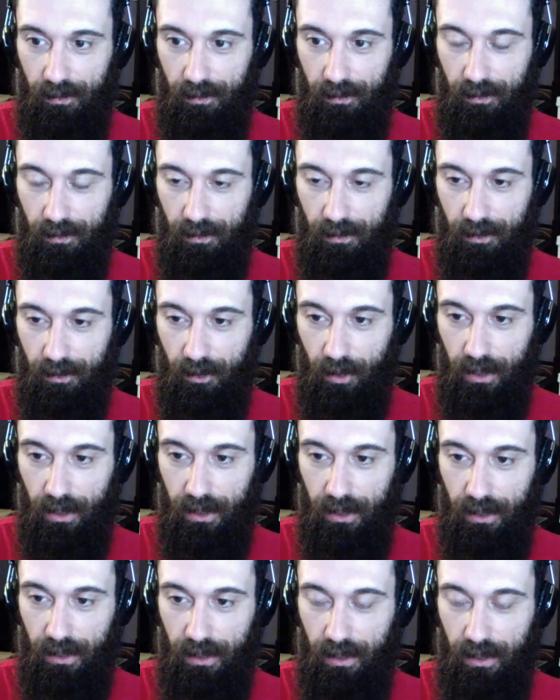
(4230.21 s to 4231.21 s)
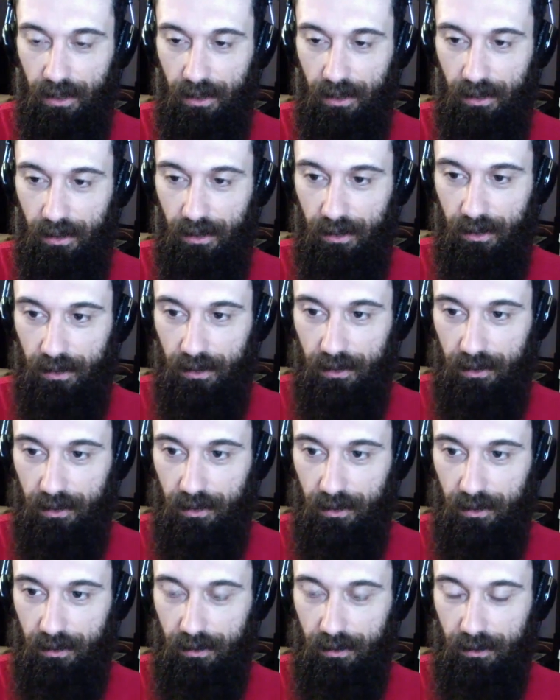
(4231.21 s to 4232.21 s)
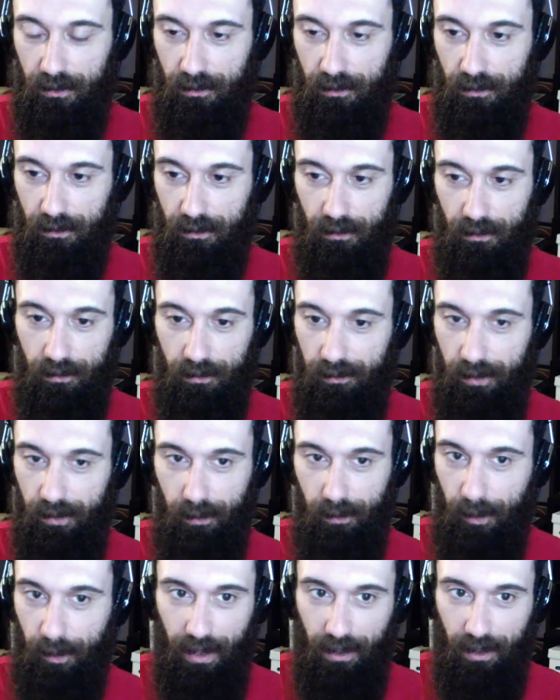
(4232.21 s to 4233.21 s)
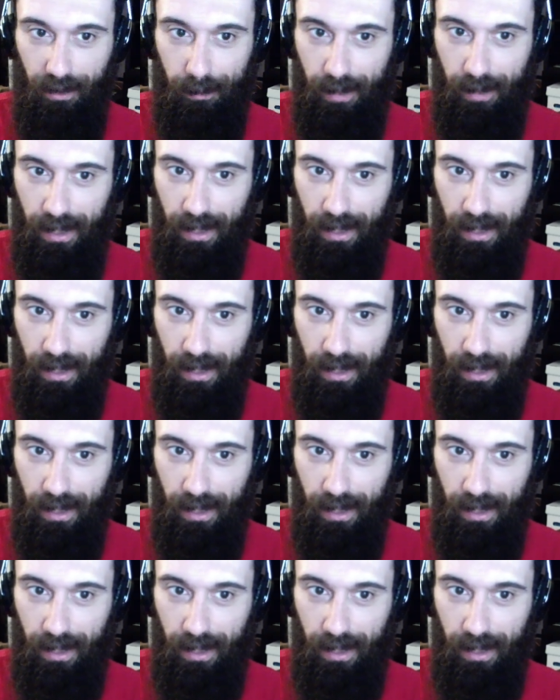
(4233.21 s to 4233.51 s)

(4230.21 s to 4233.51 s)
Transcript: Walking Dead is apparently back.